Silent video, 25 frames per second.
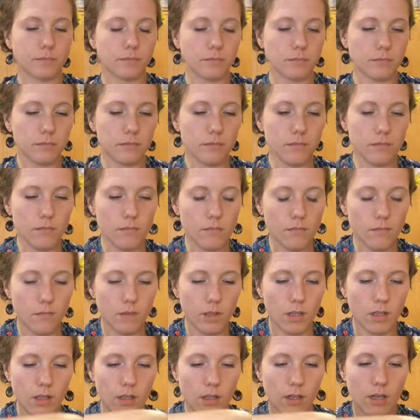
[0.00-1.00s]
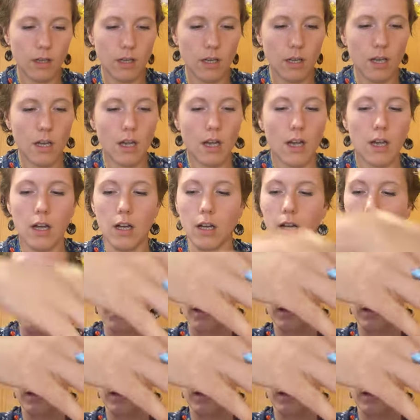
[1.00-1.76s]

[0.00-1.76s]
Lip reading: Nobody speaks.